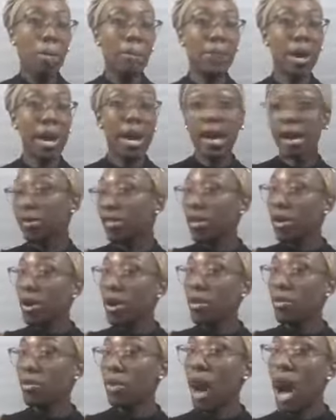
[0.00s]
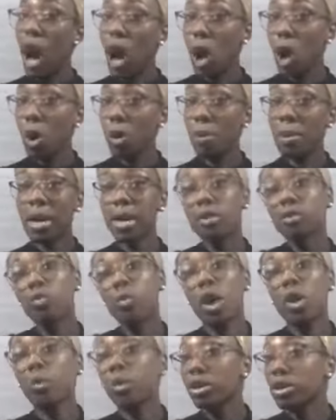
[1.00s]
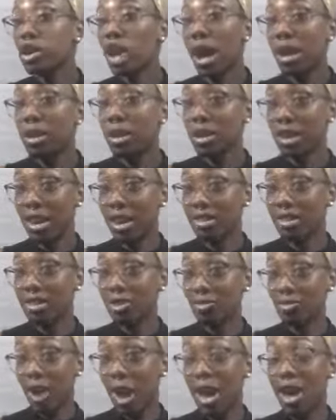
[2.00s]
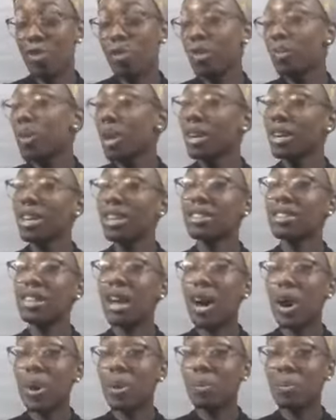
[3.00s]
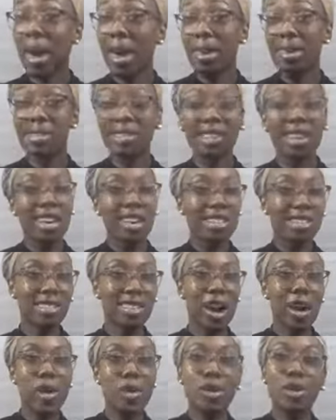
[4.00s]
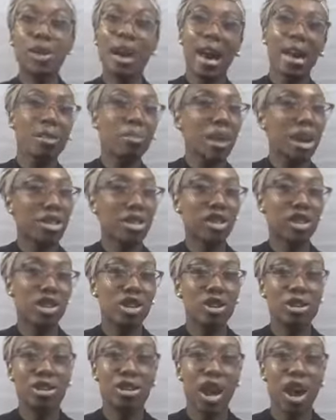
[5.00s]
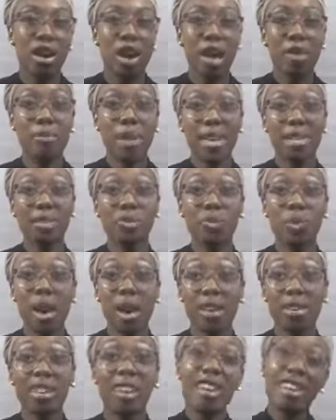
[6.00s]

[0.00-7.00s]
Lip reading: But home is where we're trying to get to, right? We want to get to home base. So you got to make sure you start at base 1.